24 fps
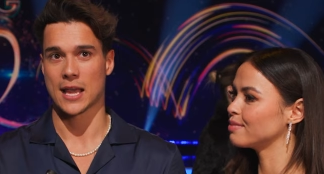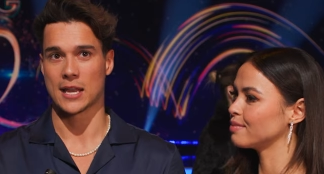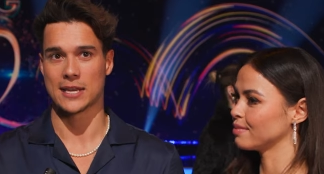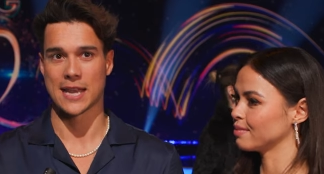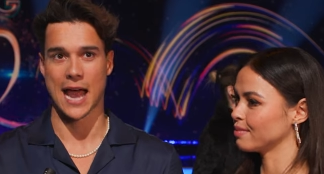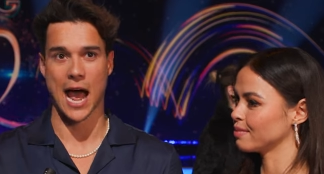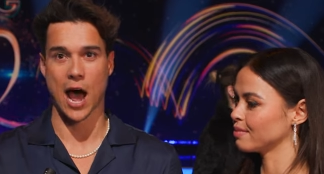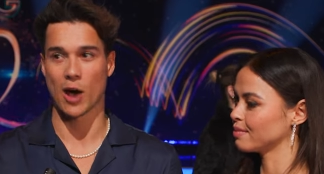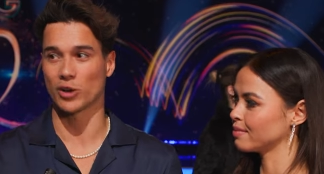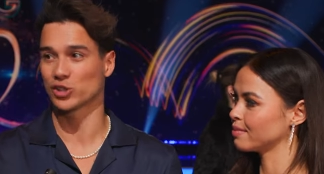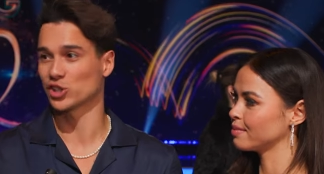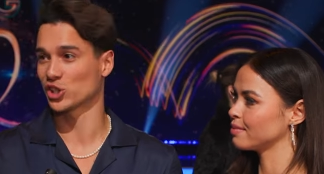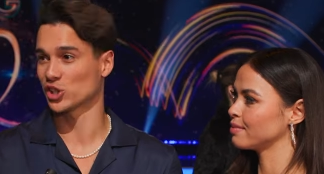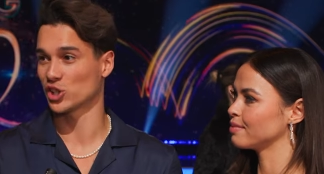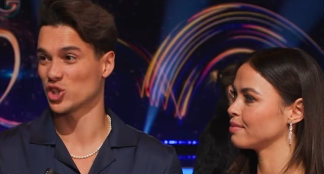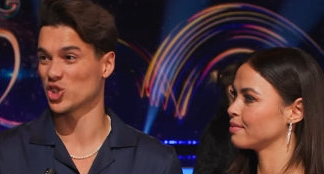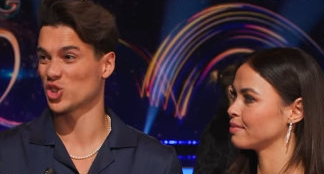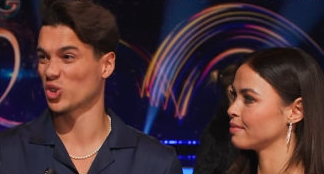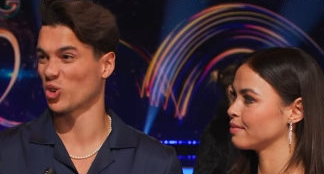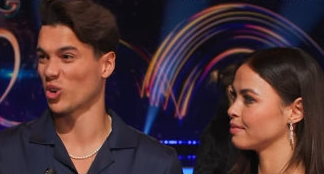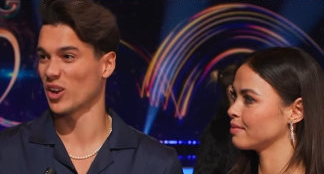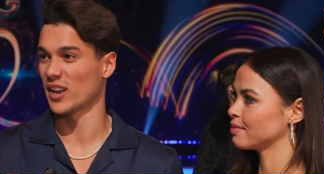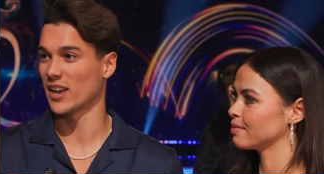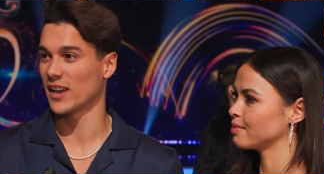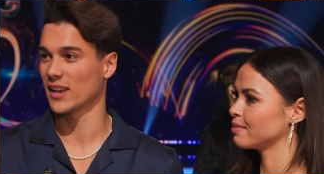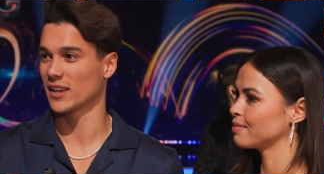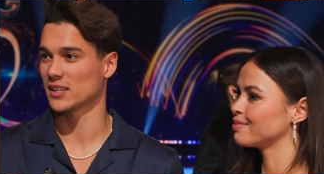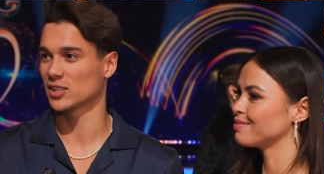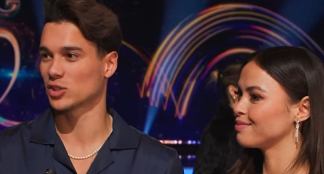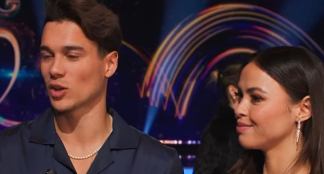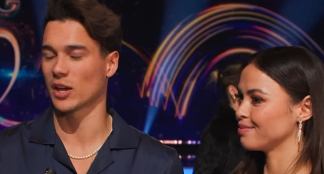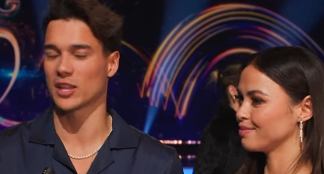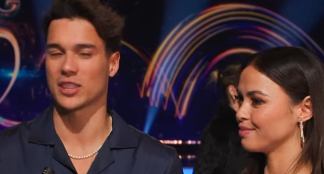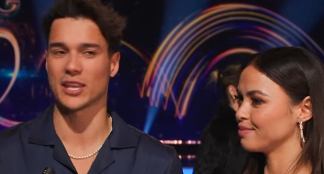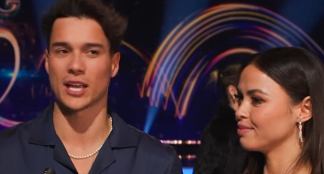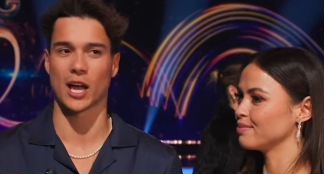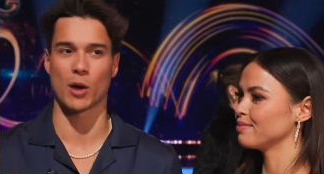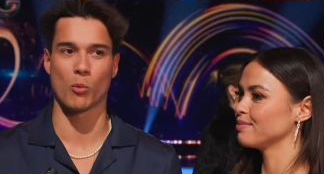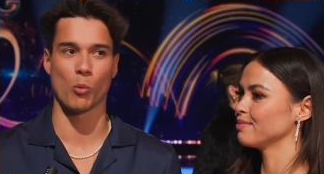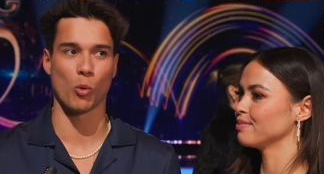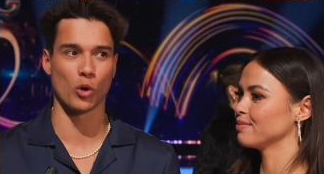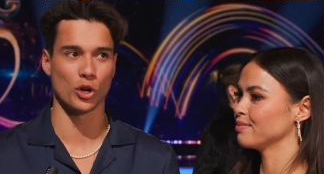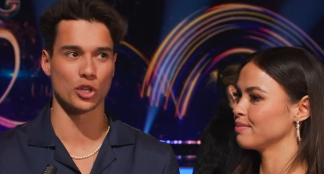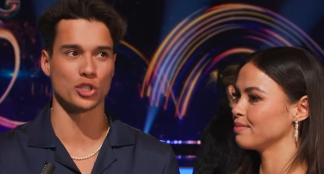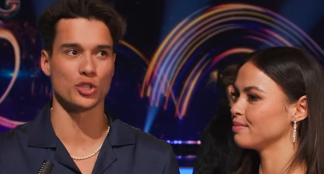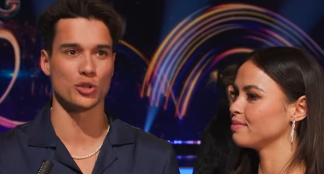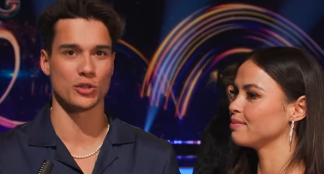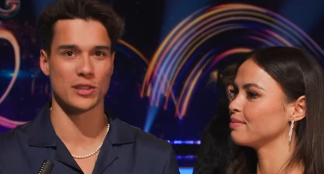Speaker 1: now it's just enjoy it. So I think I
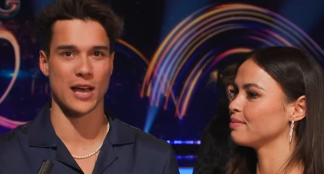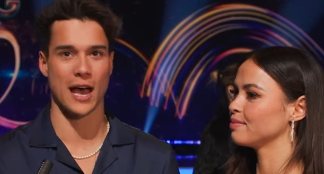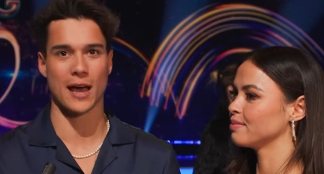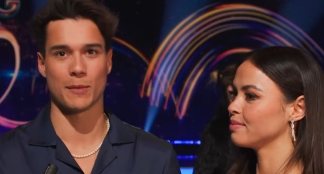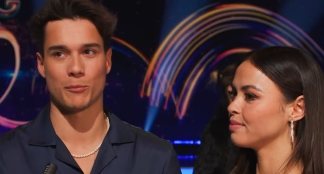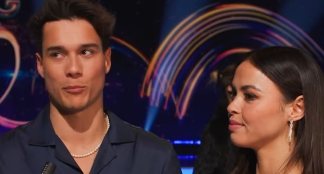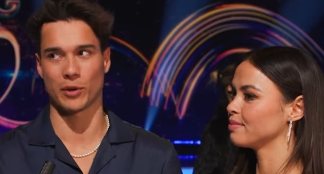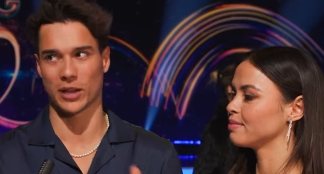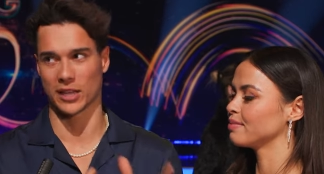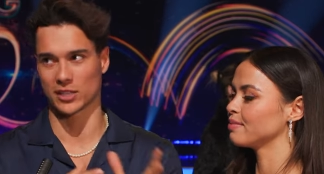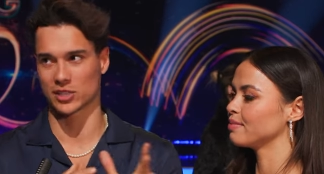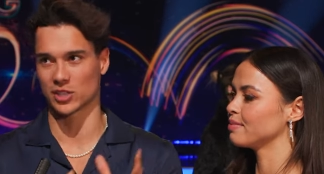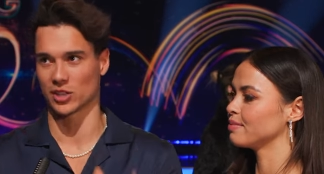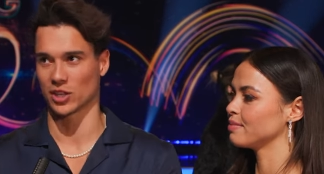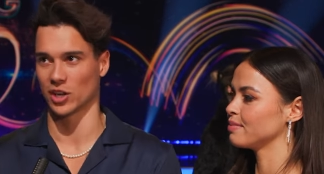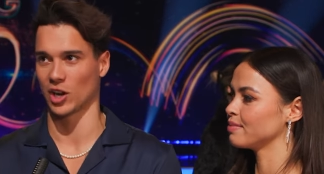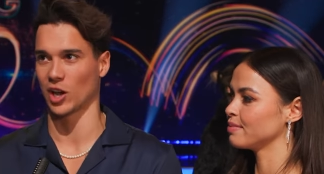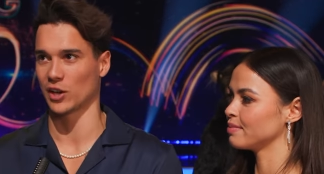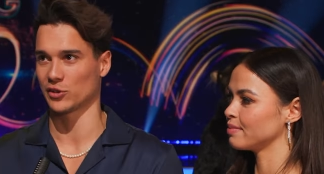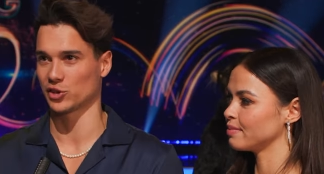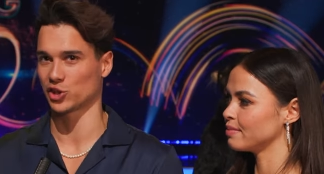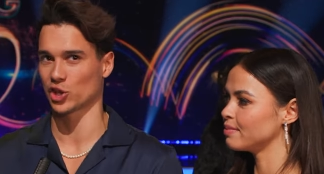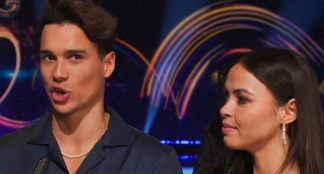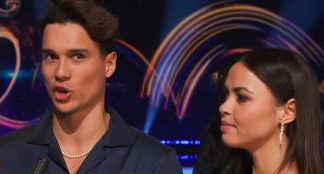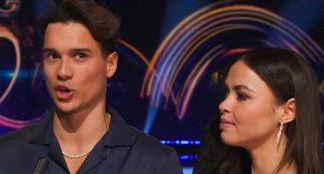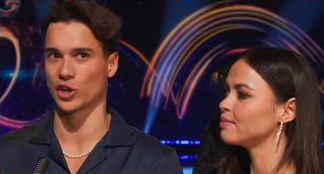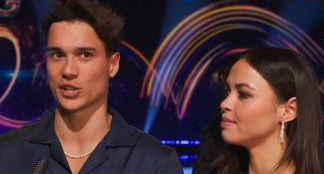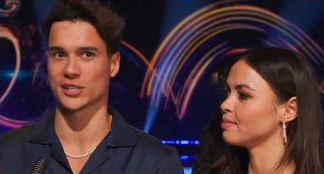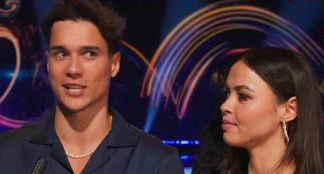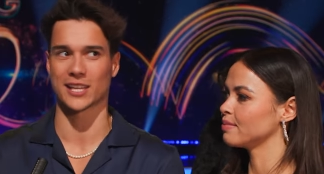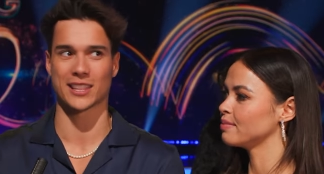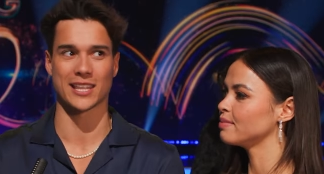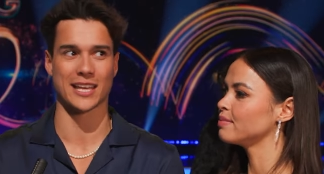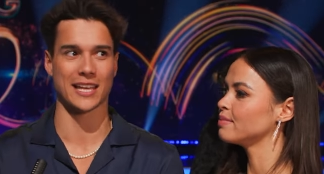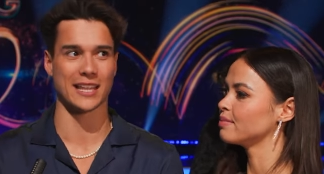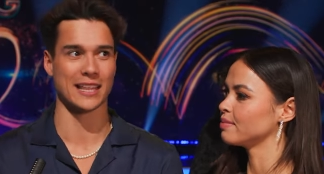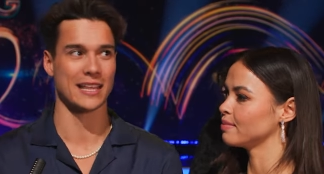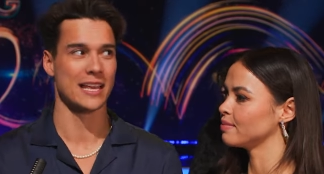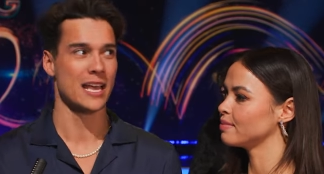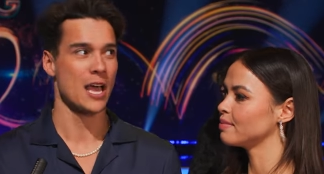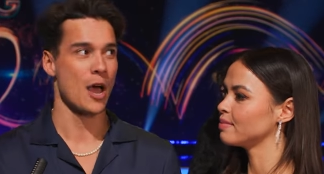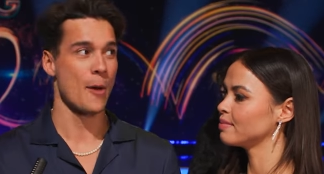want to do that and bring it to the live show because I think